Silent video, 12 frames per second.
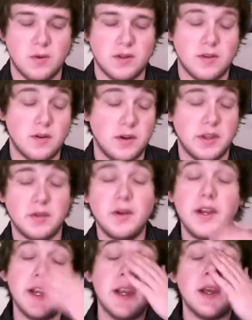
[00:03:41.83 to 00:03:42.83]

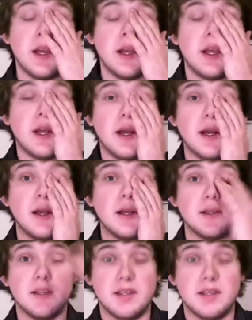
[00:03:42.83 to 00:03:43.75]
133 uh,